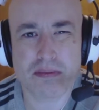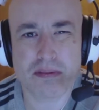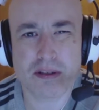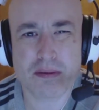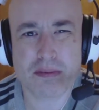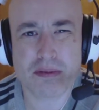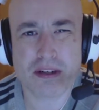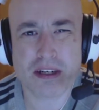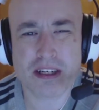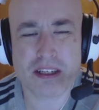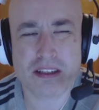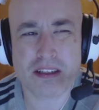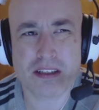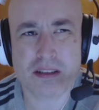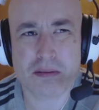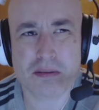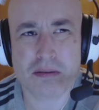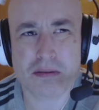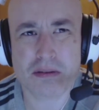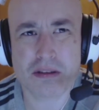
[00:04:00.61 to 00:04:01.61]
depressed, I
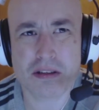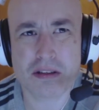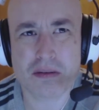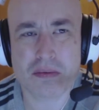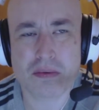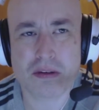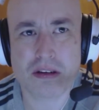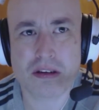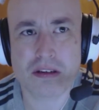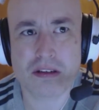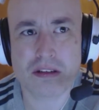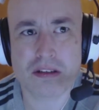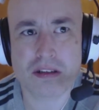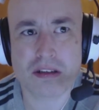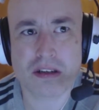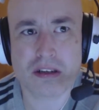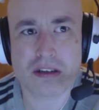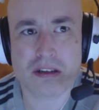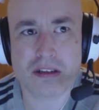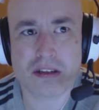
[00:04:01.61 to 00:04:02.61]
suppose, is a word
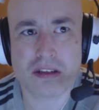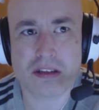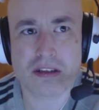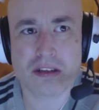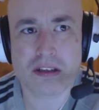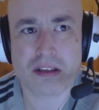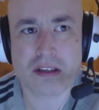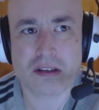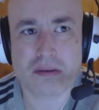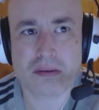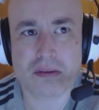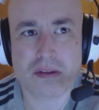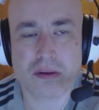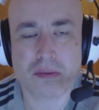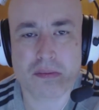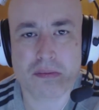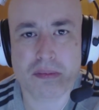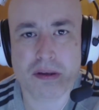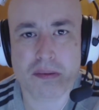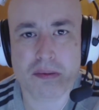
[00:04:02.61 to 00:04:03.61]
that, you know,
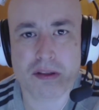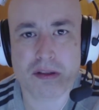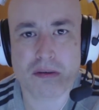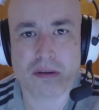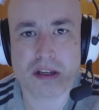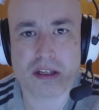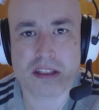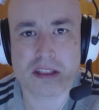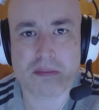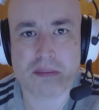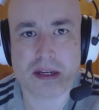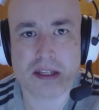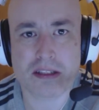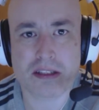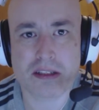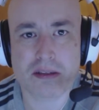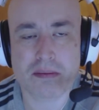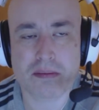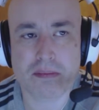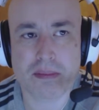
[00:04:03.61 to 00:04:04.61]
people don't like to
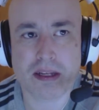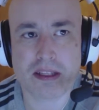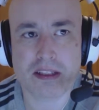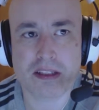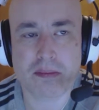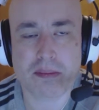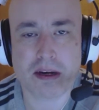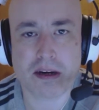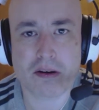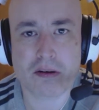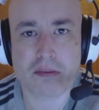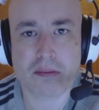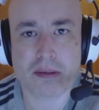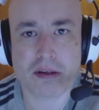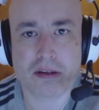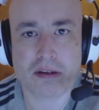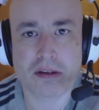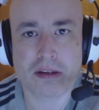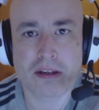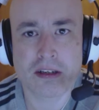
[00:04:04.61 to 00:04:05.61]
band about,
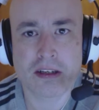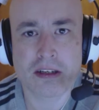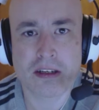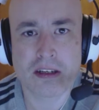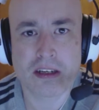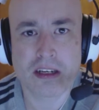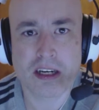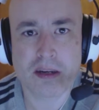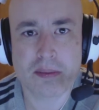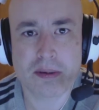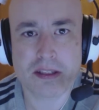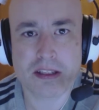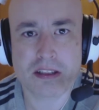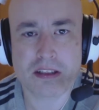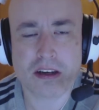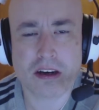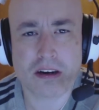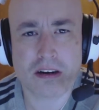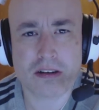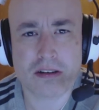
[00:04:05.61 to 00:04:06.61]
but a bit
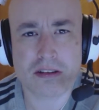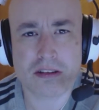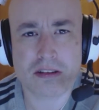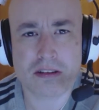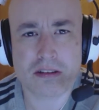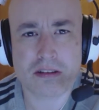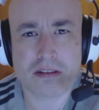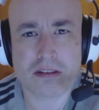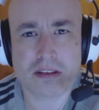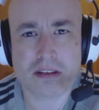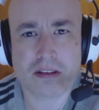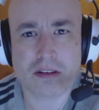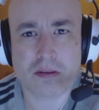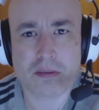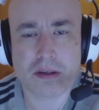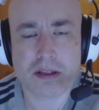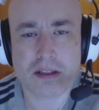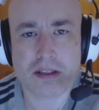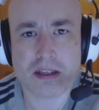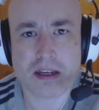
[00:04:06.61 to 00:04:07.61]
disheartened, you know, a
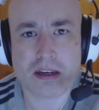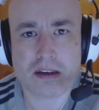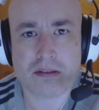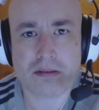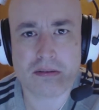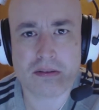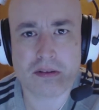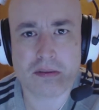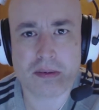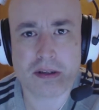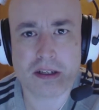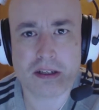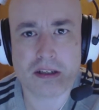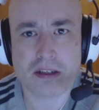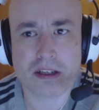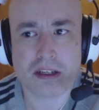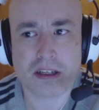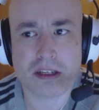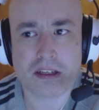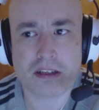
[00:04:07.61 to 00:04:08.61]
bit down, a bit
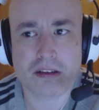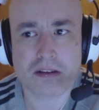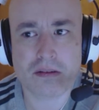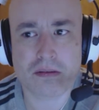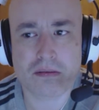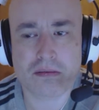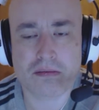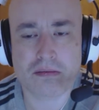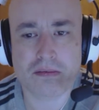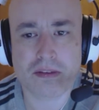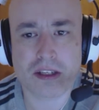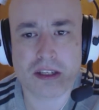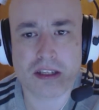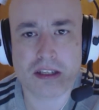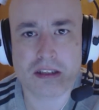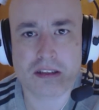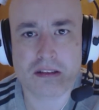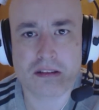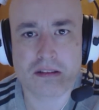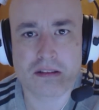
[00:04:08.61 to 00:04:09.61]
like, you know,
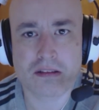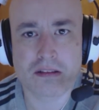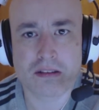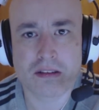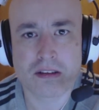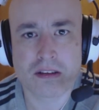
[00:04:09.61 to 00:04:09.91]
thinking,